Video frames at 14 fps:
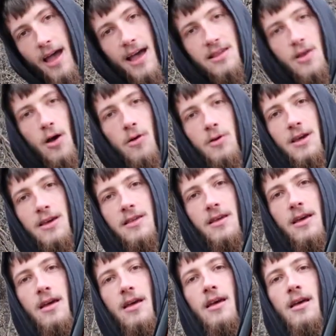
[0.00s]
As always,
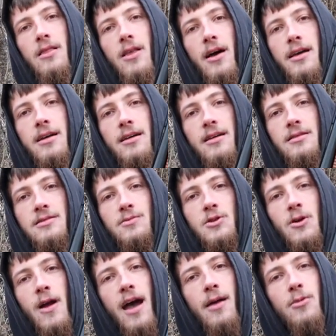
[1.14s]
like,
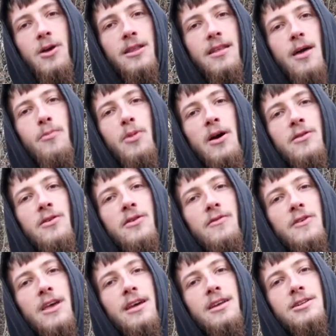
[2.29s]
subscribe, hit that bell
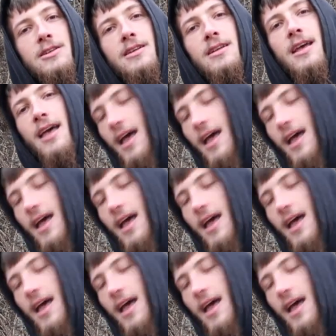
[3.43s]
notification,